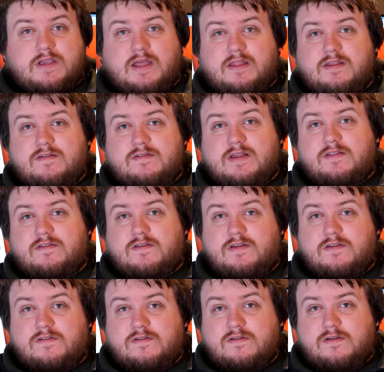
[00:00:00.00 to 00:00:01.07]
Can these
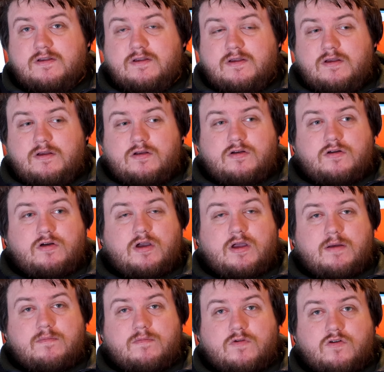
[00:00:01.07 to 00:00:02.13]
lenses
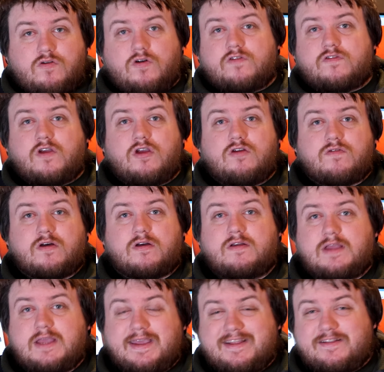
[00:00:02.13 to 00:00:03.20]
cross over
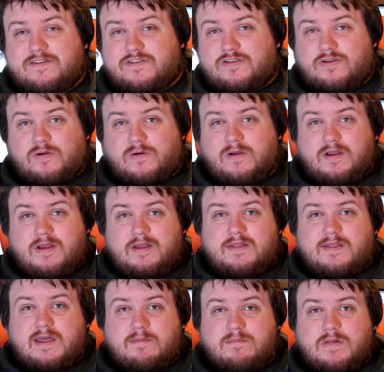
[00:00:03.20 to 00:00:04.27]
into
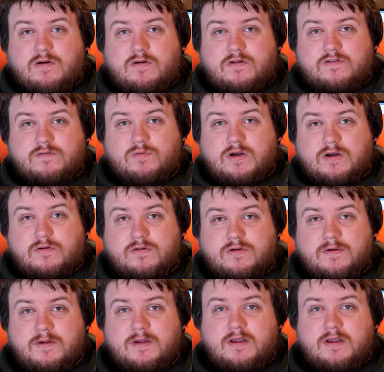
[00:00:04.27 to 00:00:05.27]
that mirrorless world?